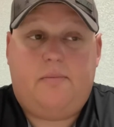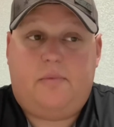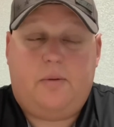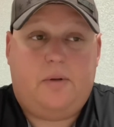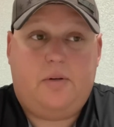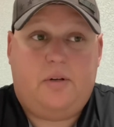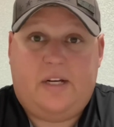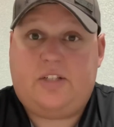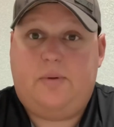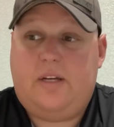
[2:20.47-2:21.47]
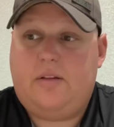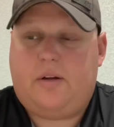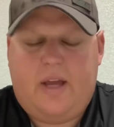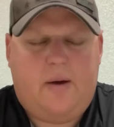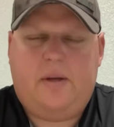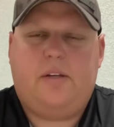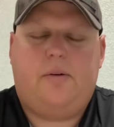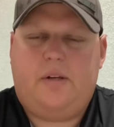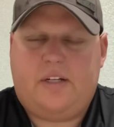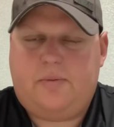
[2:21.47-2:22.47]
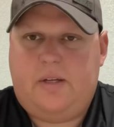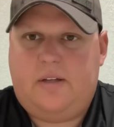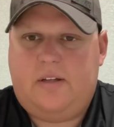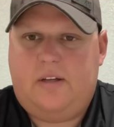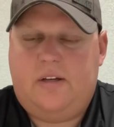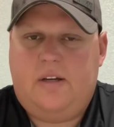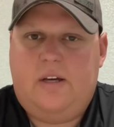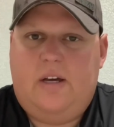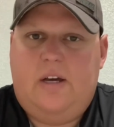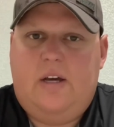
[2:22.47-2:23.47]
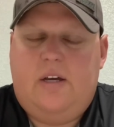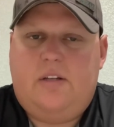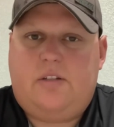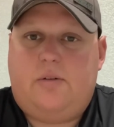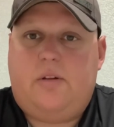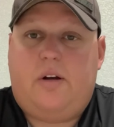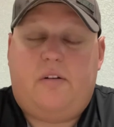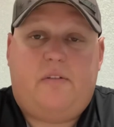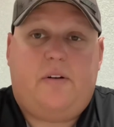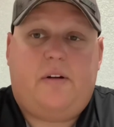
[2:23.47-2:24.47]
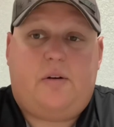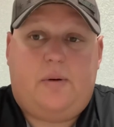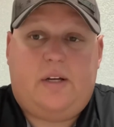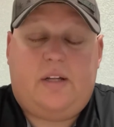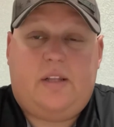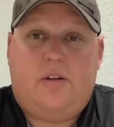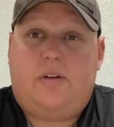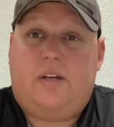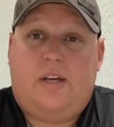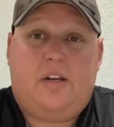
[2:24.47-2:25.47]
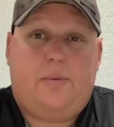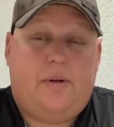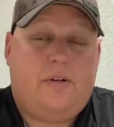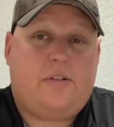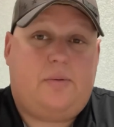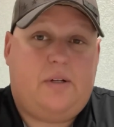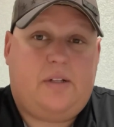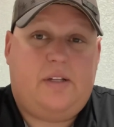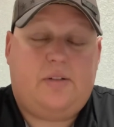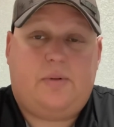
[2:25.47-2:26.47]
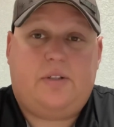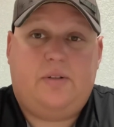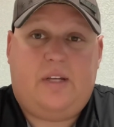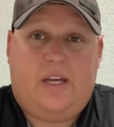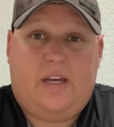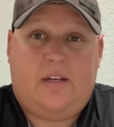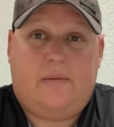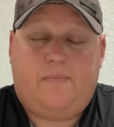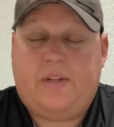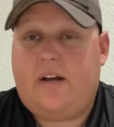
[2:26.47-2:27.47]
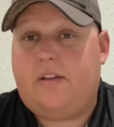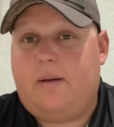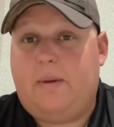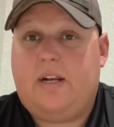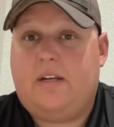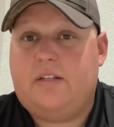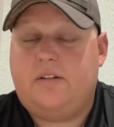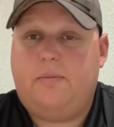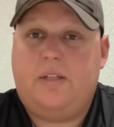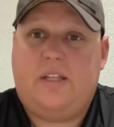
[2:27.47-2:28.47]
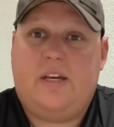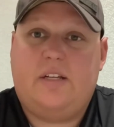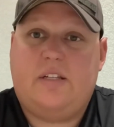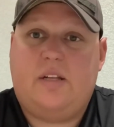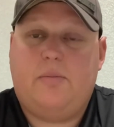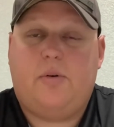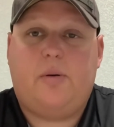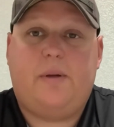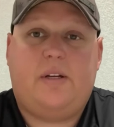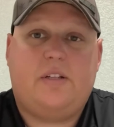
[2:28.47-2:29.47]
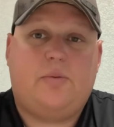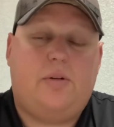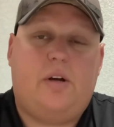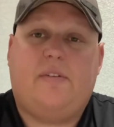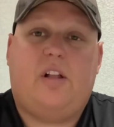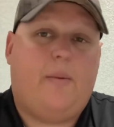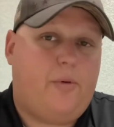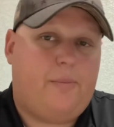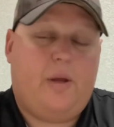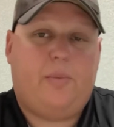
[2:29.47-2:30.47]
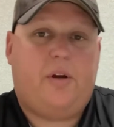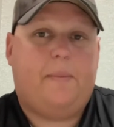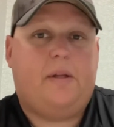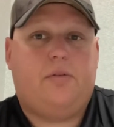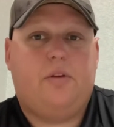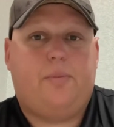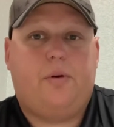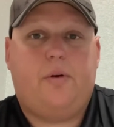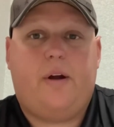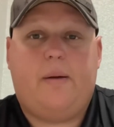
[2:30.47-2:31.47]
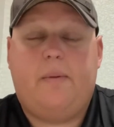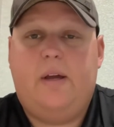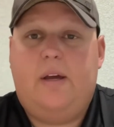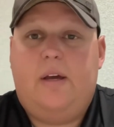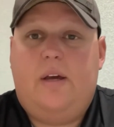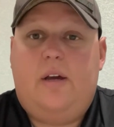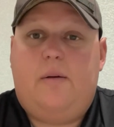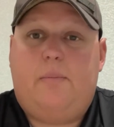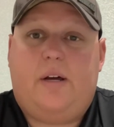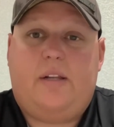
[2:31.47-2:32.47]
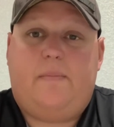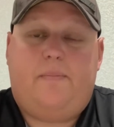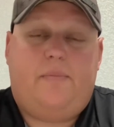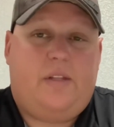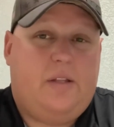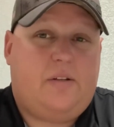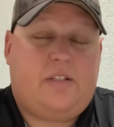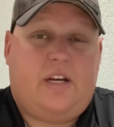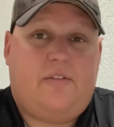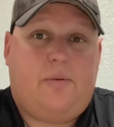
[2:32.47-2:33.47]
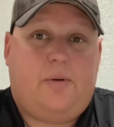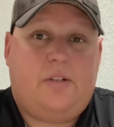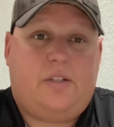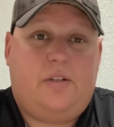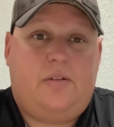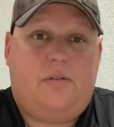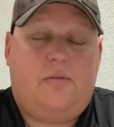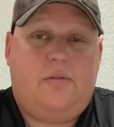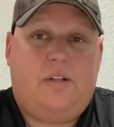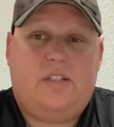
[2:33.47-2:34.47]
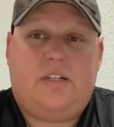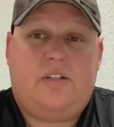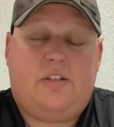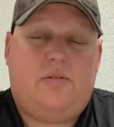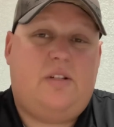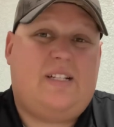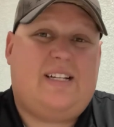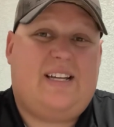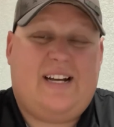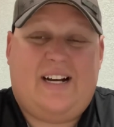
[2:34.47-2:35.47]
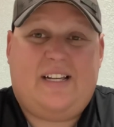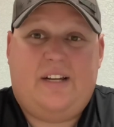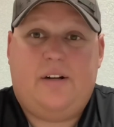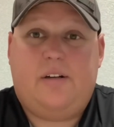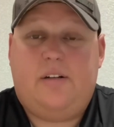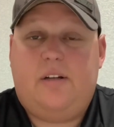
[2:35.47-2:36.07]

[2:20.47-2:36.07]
we do it next week? And they're like, yeah, we can do it next week. So they're very quick, and you can get up here as quickly as what you can. Now, that may not necessarily be the case anymore because we do have a lot more people coming through the program. But the other side of it was too, is that as soon as I got here,